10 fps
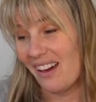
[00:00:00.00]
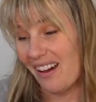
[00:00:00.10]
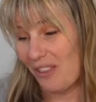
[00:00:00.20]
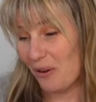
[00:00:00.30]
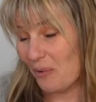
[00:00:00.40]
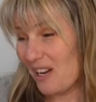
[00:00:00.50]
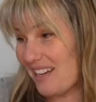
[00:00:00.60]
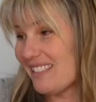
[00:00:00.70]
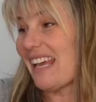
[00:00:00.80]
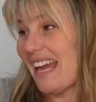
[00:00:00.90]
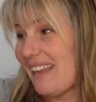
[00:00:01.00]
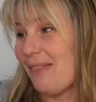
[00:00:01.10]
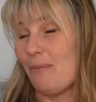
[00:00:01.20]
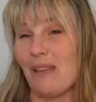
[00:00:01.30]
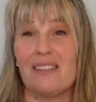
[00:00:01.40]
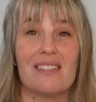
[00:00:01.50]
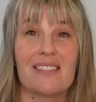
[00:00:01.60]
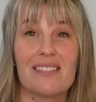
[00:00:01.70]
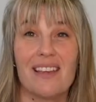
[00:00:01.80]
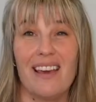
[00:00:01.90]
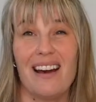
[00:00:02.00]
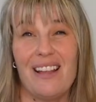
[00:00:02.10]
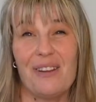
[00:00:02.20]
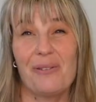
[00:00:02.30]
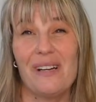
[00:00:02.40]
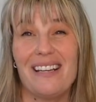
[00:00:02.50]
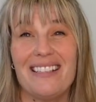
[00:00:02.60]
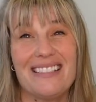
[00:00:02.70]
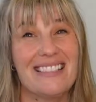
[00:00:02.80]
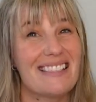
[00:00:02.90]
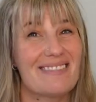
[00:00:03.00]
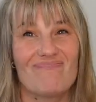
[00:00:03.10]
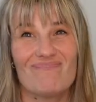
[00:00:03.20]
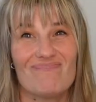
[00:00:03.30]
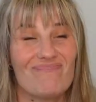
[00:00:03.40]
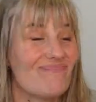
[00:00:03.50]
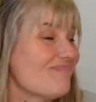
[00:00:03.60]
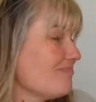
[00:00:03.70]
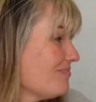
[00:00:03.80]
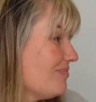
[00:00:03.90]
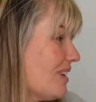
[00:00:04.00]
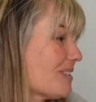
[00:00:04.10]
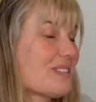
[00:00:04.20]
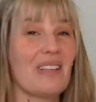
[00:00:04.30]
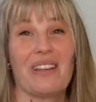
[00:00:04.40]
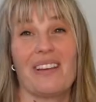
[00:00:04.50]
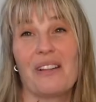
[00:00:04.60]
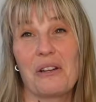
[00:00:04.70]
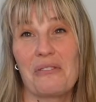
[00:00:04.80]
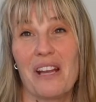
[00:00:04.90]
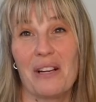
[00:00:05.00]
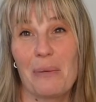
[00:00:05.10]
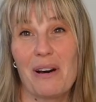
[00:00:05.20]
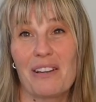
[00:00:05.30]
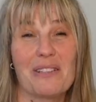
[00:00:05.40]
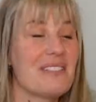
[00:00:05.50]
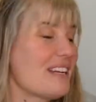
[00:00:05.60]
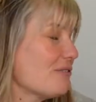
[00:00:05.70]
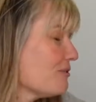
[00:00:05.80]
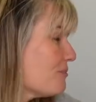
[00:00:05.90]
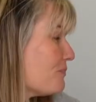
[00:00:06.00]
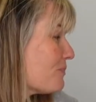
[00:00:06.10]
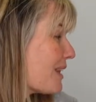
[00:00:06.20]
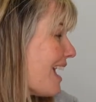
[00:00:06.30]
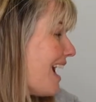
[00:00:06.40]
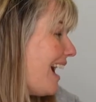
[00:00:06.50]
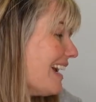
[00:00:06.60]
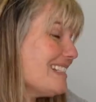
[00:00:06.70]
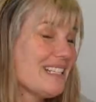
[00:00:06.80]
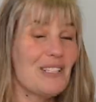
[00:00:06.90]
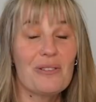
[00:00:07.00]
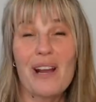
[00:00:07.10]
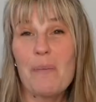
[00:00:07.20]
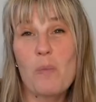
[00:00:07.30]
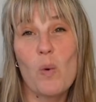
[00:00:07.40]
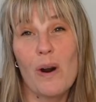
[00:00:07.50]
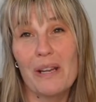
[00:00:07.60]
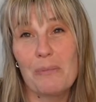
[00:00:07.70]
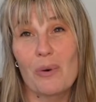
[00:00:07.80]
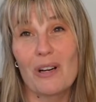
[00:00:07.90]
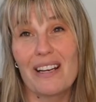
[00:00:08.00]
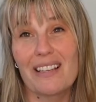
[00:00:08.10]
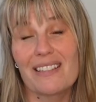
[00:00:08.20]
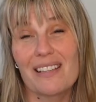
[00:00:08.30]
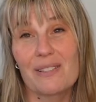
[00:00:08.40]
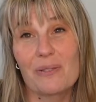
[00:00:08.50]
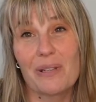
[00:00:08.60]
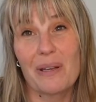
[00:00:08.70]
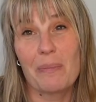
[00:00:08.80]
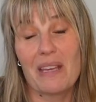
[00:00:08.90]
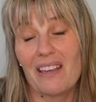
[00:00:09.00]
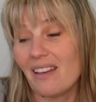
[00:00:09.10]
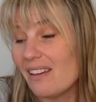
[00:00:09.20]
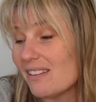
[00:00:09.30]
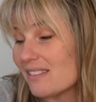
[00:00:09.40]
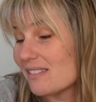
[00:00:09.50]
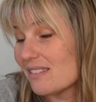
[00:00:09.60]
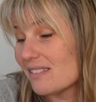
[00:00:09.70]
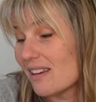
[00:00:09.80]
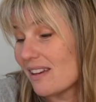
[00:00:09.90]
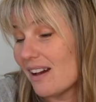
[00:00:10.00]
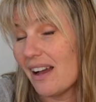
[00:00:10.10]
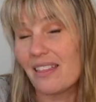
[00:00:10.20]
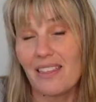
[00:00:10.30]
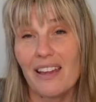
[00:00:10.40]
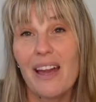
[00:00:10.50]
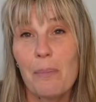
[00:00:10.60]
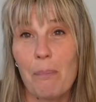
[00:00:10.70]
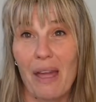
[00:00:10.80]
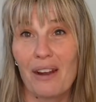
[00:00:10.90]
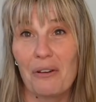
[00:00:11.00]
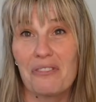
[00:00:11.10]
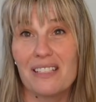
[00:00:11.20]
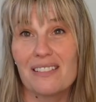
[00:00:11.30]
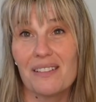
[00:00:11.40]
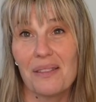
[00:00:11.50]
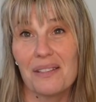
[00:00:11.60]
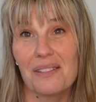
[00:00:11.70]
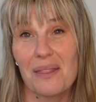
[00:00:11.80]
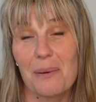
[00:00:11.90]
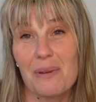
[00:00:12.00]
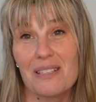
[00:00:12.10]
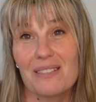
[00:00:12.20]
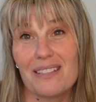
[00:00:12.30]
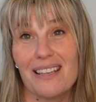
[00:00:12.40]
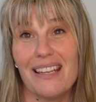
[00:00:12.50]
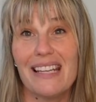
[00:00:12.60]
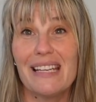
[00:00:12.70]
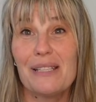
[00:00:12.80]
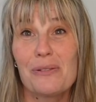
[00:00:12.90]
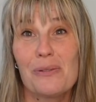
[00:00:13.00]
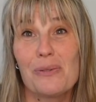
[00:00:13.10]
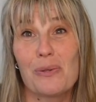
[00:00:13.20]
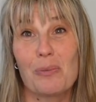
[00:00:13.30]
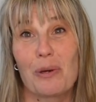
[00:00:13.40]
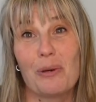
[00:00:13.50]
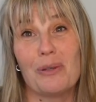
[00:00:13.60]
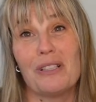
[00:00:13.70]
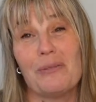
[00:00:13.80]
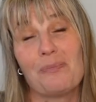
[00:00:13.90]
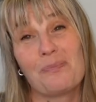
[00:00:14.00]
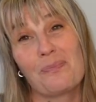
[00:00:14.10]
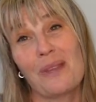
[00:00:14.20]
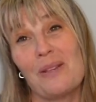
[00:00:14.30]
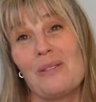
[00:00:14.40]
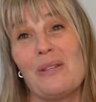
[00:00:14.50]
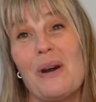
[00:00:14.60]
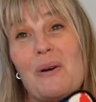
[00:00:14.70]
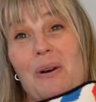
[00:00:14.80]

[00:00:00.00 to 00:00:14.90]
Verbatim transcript: Otherwise, and the bins. Otherwise, mm, not selling a lot of Harry Potter stuff. I did grab one more accessory because I think I manifested this at the bins and it is super cool. So